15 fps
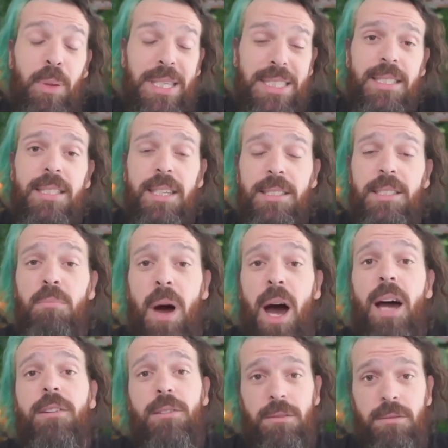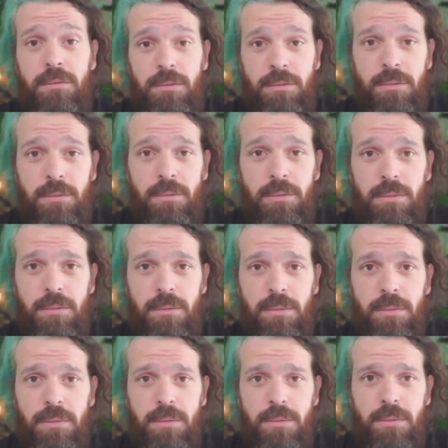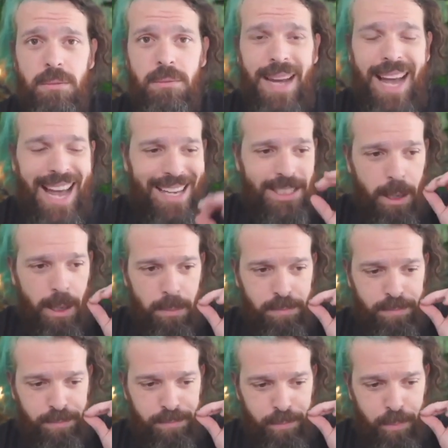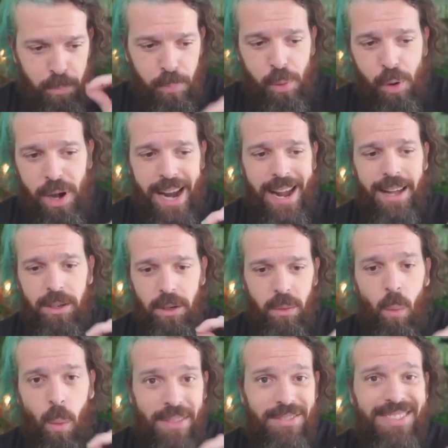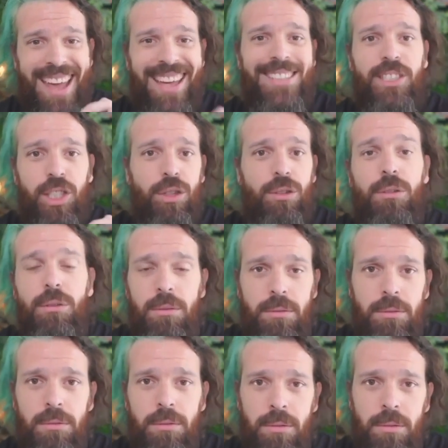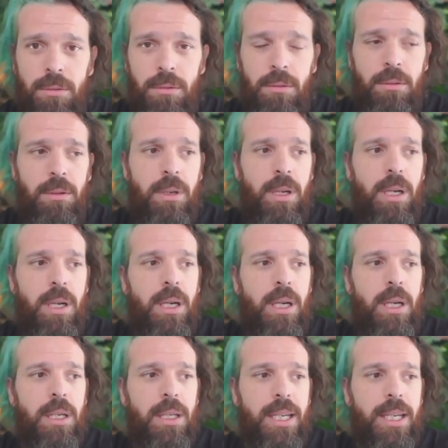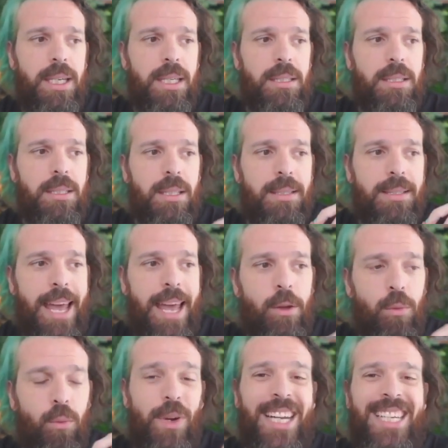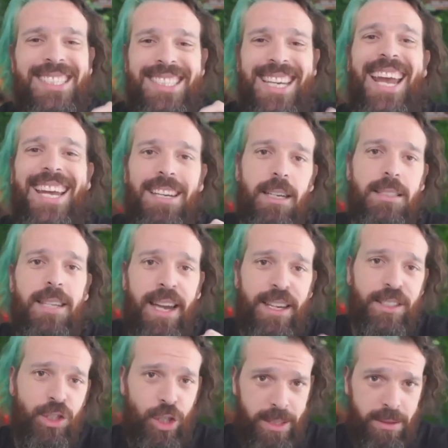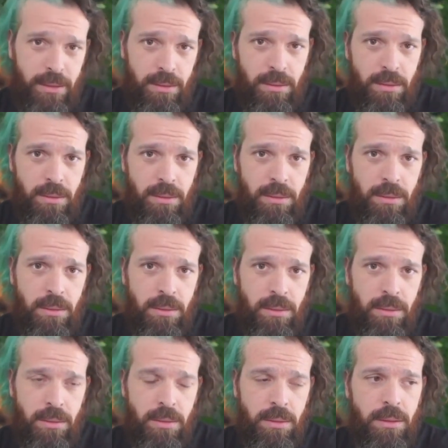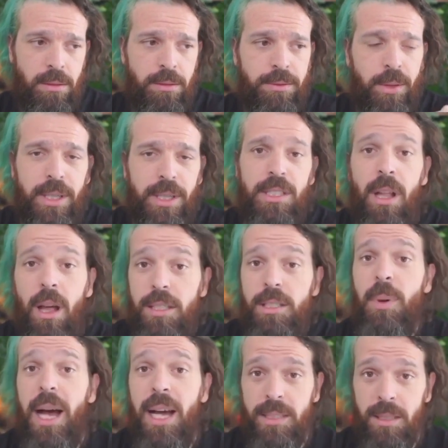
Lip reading: business model as a brand, what they do is they retain attention for as long as